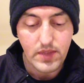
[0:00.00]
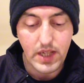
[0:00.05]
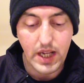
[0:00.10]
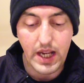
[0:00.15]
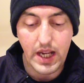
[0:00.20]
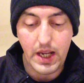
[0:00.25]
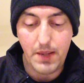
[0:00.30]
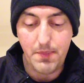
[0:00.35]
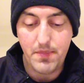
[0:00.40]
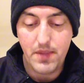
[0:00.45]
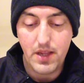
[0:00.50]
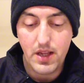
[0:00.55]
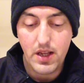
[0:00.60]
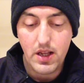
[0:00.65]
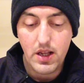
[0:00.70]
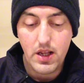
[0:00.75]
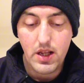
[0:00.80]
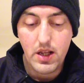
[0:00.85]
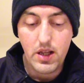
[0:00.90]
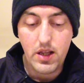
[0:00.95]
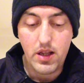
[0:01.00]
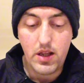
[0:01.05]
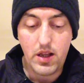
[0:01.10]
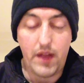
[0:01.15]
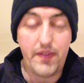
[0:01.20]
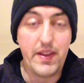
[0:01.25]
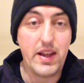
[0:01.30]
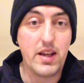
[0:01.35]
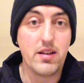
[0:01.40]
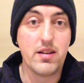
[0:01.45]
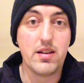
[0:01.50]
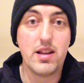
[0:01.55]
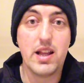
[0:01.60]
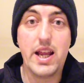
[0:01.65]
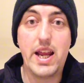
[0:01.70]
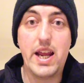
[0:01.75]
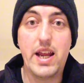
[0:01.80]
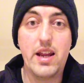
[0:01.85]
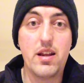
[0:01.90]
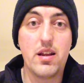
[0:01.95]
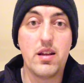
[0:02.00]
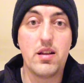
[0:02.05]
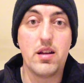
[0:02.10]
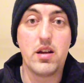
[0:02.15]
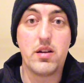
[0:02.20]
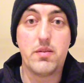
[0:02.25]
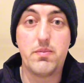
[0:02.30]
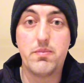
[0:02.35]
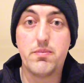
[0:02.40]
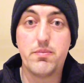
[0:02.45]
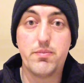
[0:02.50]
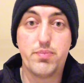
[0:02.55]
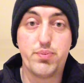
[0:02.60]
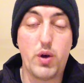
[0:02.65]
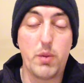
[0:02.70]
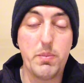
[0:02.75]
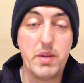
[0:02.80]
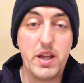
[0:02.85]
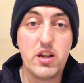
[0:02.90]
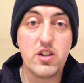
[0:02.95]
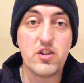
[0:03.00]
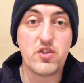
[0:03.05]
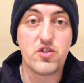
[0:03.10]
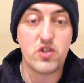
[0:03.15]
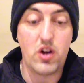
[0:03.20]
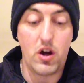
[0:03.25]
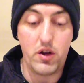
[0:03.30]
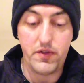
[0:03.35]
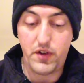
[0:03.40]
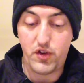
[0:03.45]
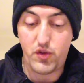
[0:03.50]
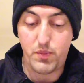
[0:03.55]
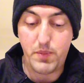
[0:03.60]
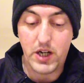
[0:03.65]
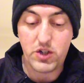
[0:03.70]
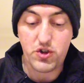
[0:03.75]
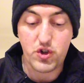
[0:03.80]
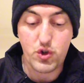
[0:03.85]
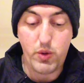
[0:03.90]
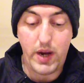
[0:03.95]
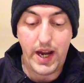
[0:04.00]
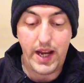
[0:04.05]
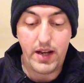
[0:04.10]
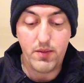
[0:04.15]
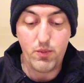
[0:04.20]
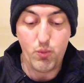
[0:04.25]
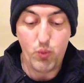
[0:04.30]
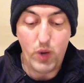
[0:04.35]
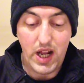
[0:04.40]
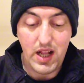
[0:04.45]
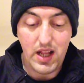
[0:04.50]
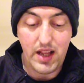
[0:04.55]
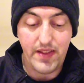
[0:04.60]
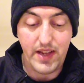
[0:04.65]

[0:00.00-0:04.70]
I think Leigh are probably going to start this match quite well.